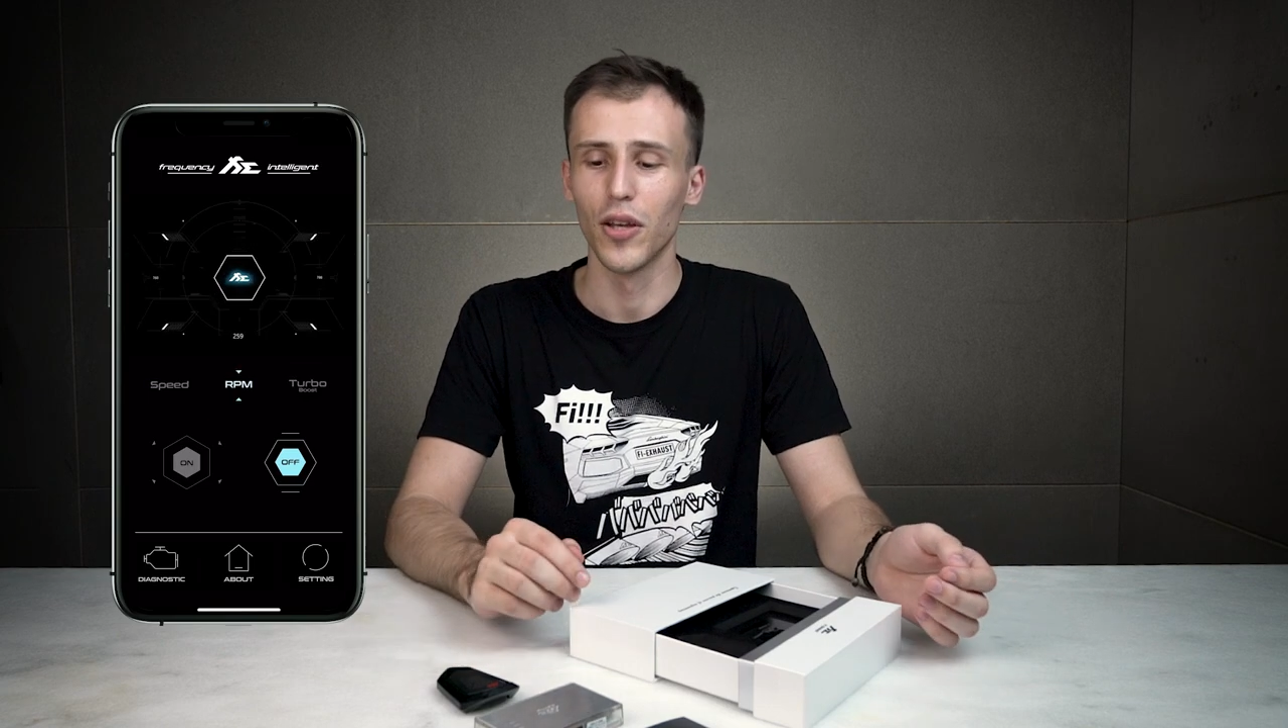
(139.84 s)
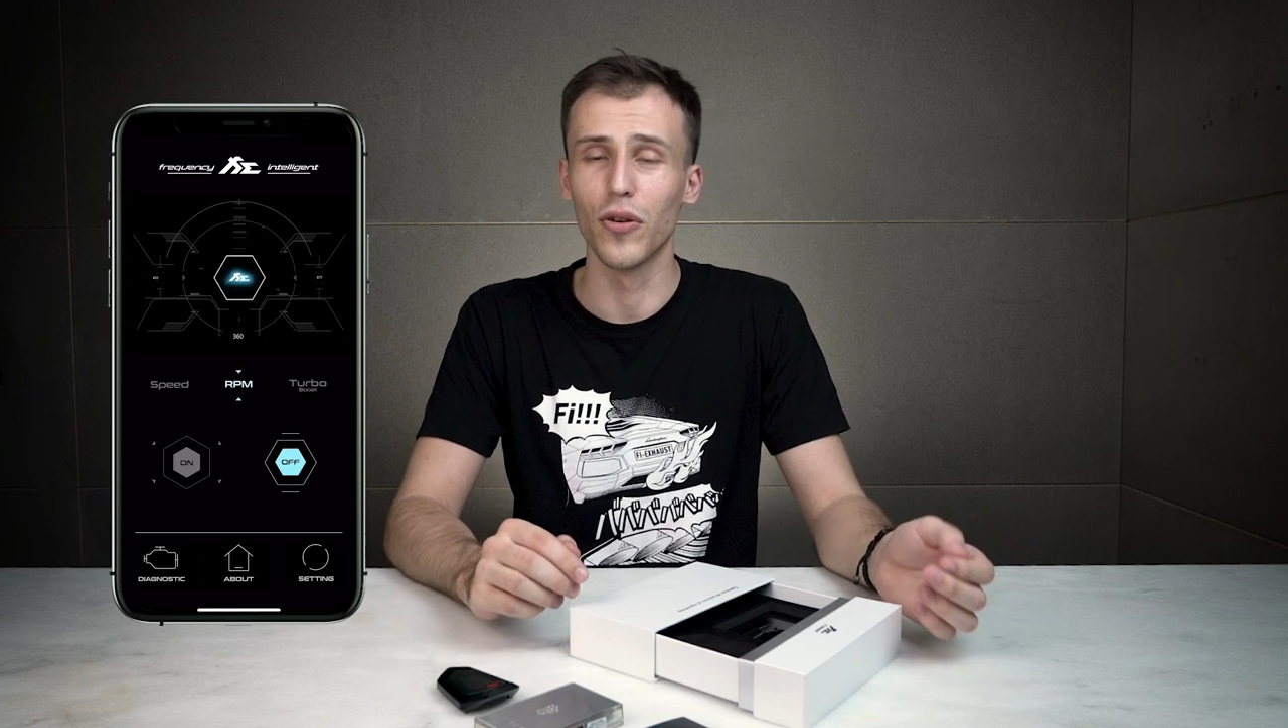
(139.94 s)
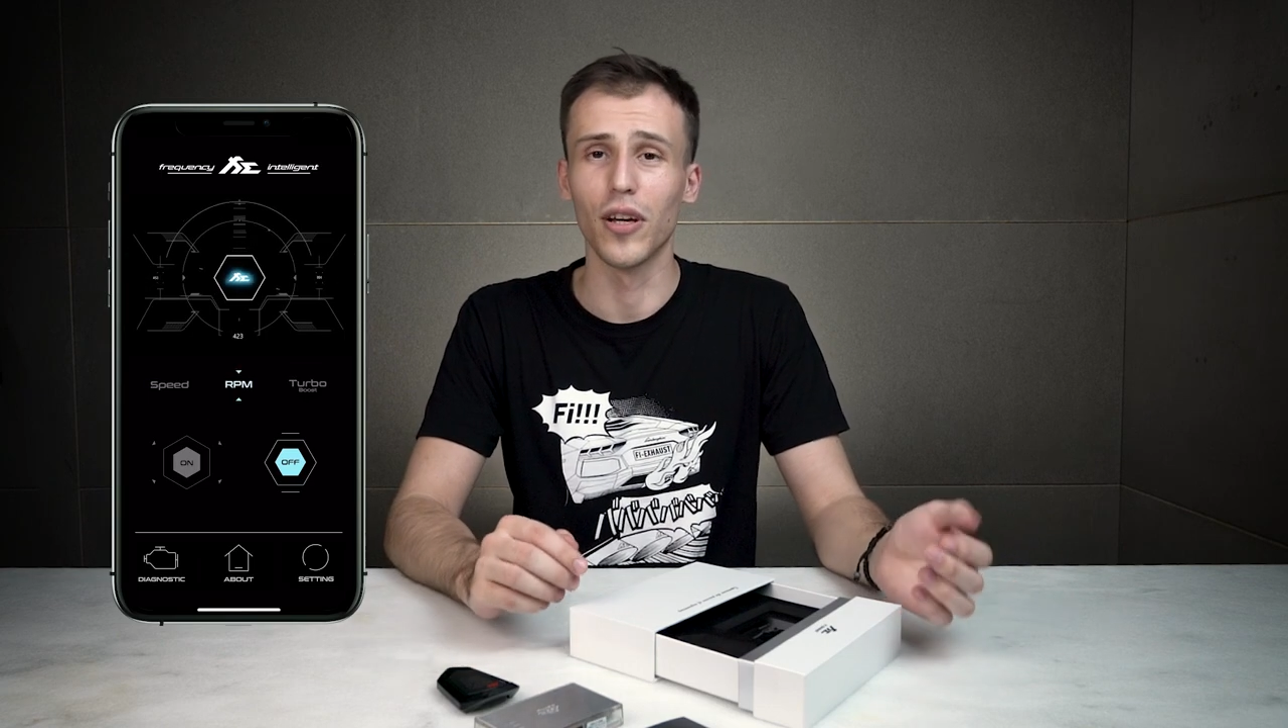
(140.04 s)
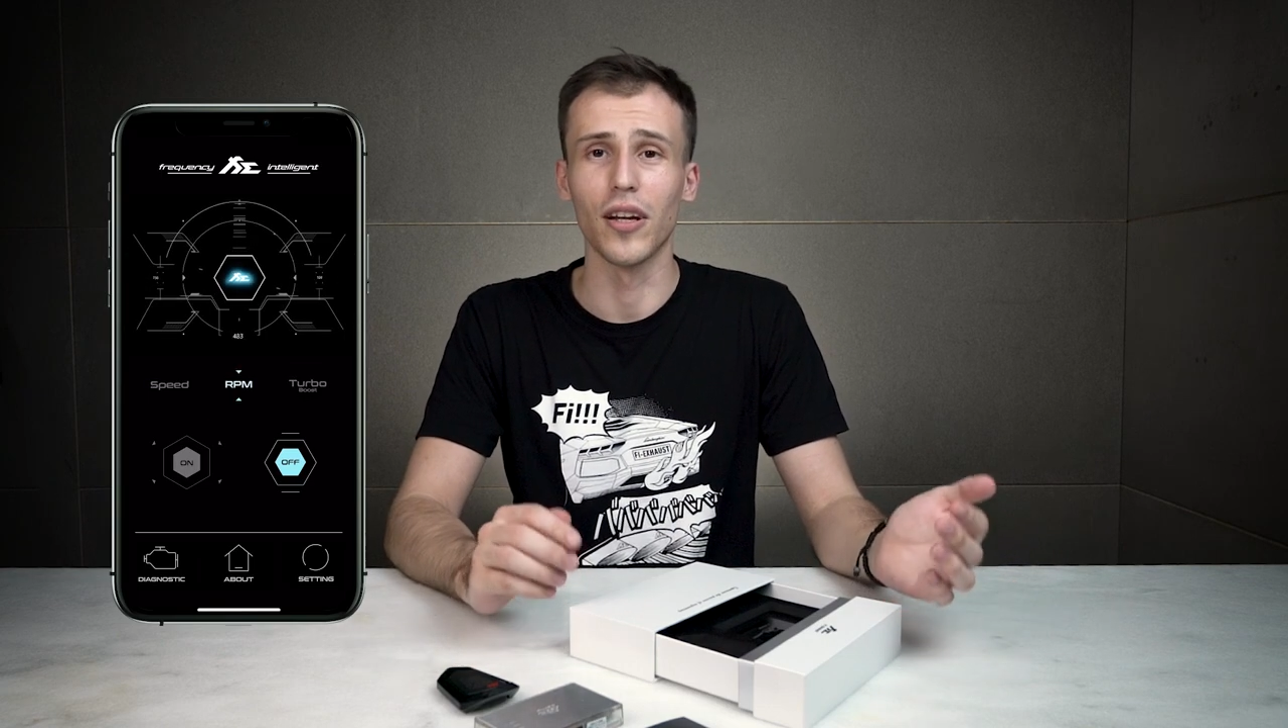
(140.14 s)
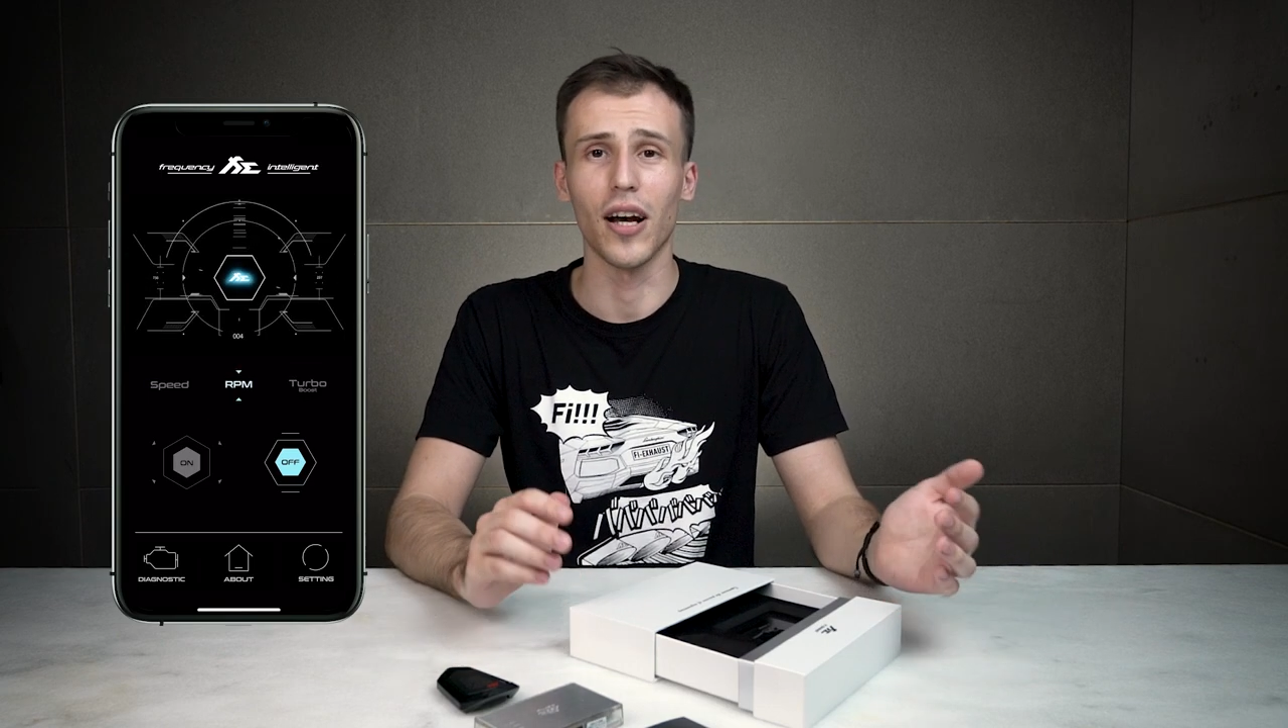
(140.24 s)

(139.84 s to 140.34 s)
You can